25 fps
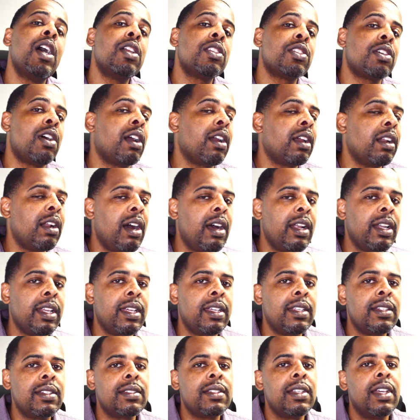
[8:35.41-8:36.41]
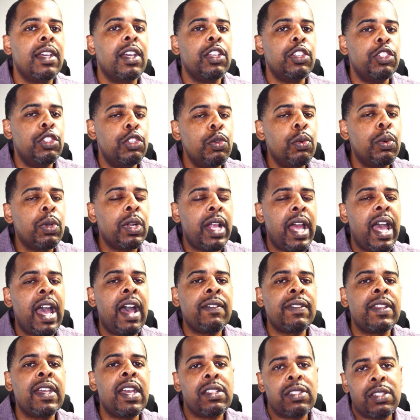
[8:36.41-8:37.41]
Target audience. You want to
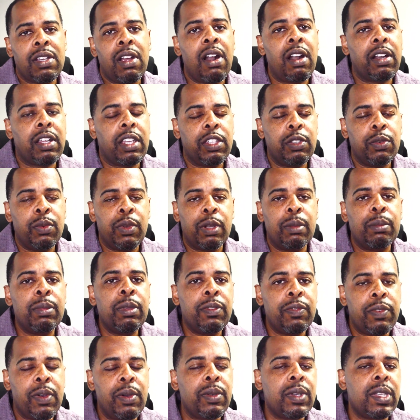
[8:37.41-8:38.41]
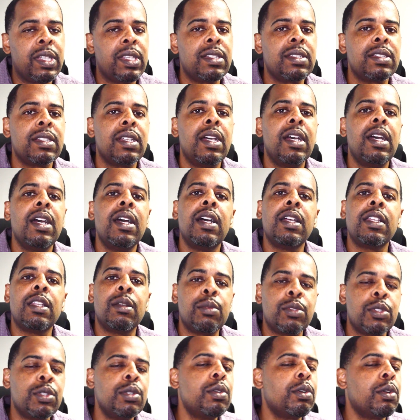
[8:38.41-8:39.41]
have that target. You want to be focused.
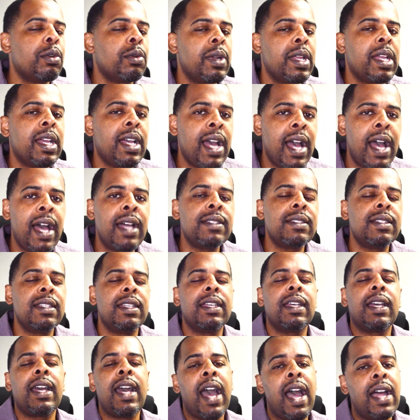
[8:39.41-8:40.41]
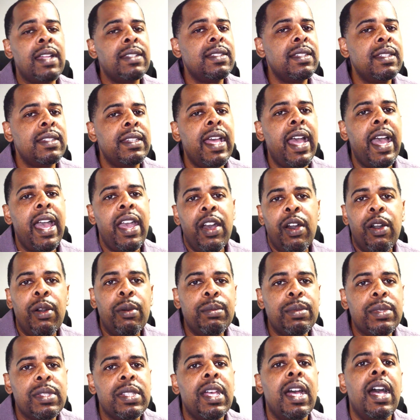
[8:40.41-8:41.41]
Number 2, create content that
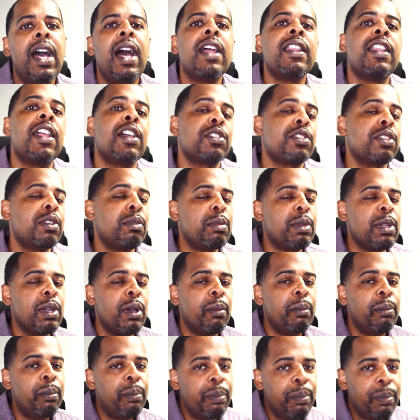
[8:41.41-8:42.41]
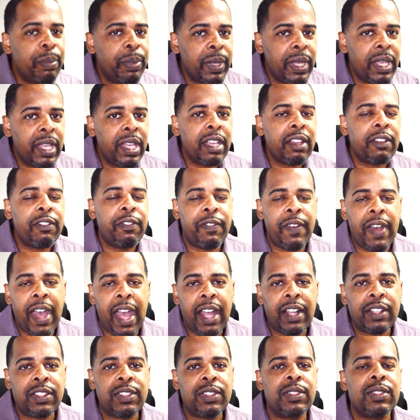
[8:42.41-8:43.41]
helps. That's going to be a big
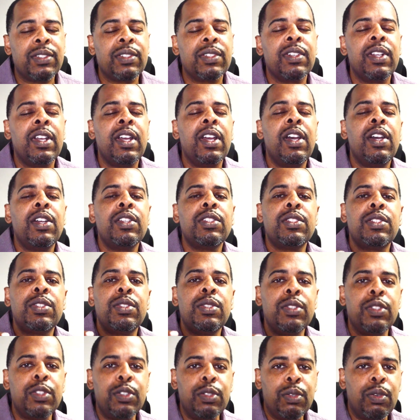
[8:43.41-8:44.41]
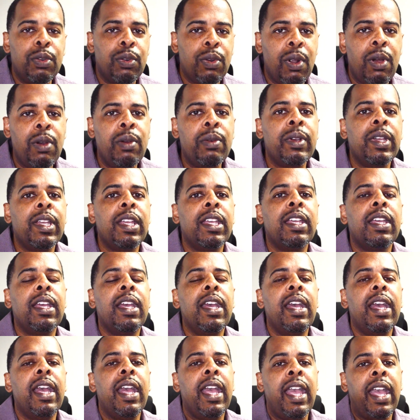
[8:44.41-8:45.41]
factor to you growing
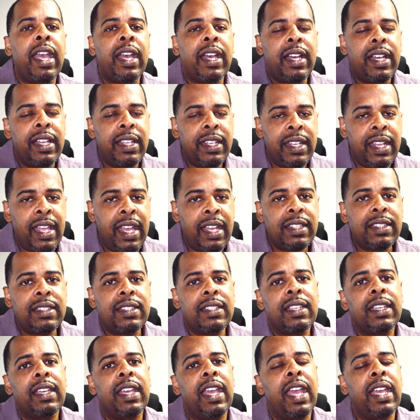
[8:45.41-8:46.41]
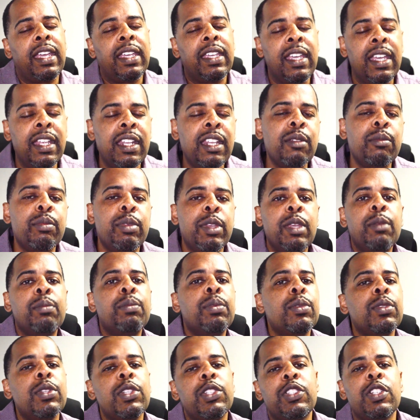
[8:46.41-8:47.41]
and connecting and getting
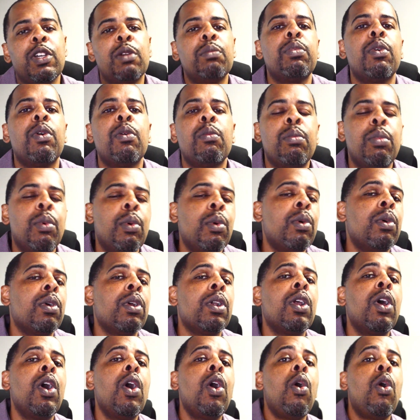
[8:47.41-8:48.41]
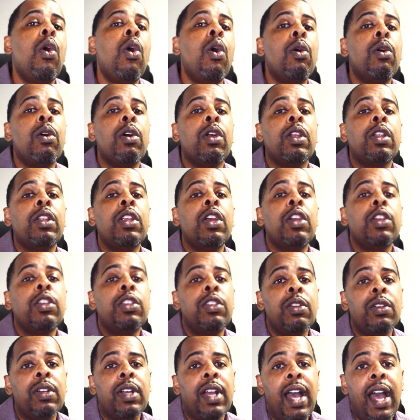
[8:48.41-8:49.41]
people to jump on board on
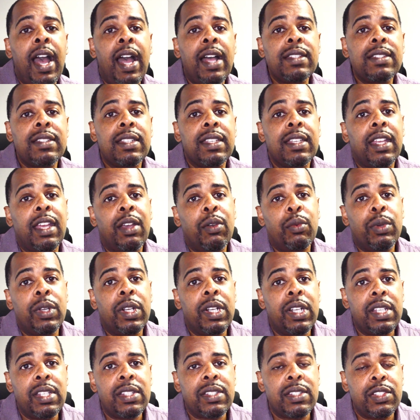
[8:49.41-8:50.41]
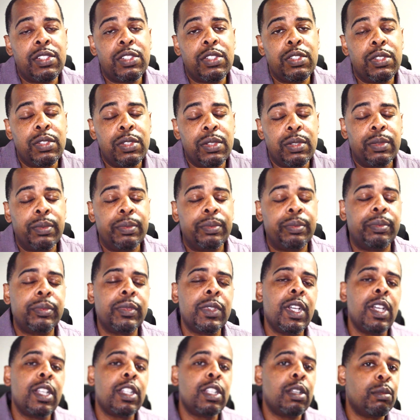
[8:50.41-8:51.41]
your content and what it is that you do.
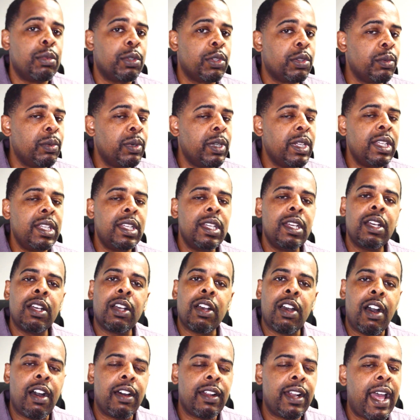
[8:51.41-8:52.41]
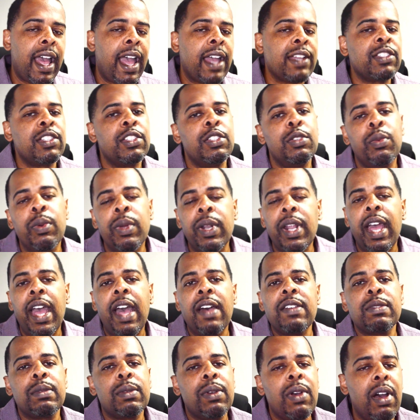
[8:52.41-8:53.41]
Number 3, call to action. You want to
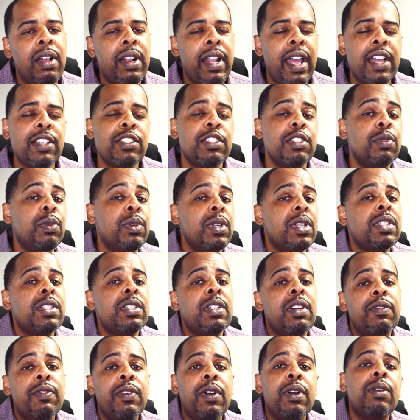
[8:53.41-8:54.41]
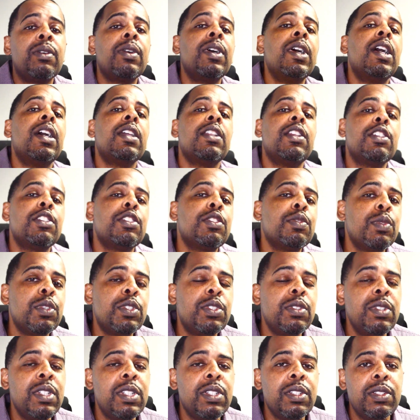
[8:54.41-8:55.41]
have some call to action. You want to tell folks, this is
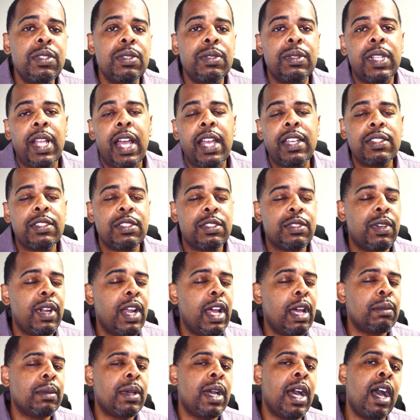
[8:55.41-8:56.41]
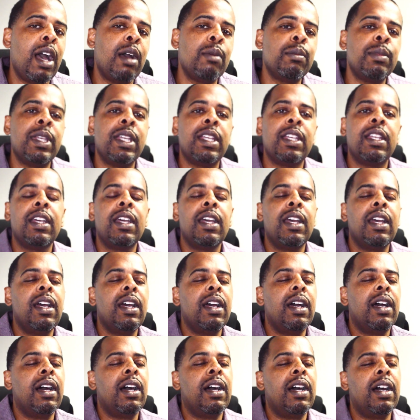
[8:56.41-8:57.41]
what you need to do. Like, subscribe, comment,
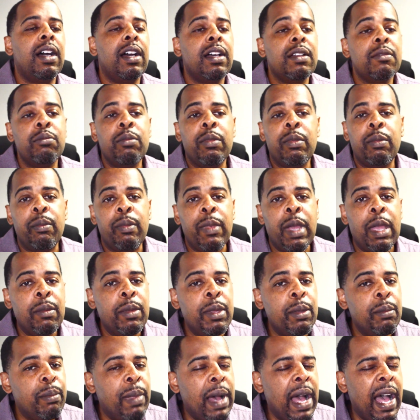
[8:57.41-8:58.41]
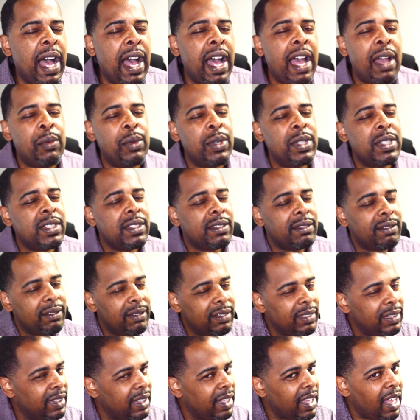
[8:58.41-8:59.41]
maybe buy, which
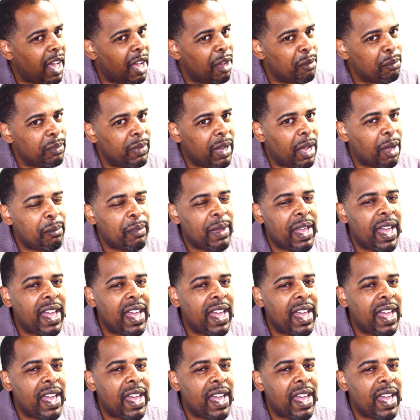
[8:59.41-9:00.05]
I'm